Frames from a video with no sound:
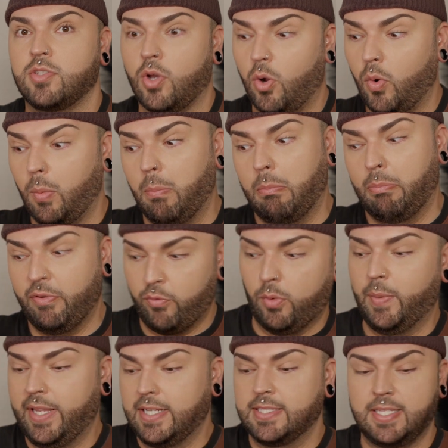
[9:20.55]
So before
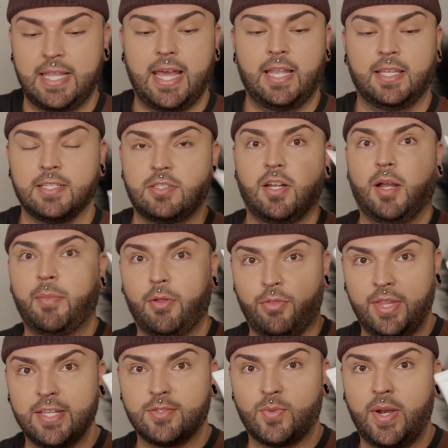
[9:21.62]
we get into that, let's talk
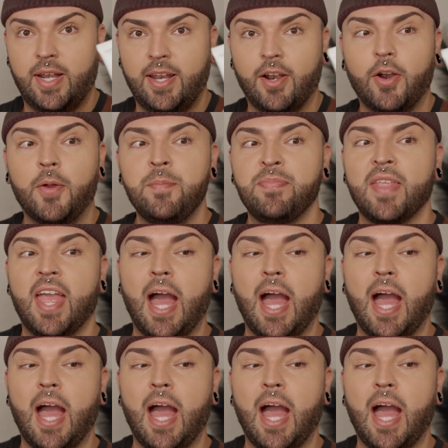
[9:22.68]
about this right here.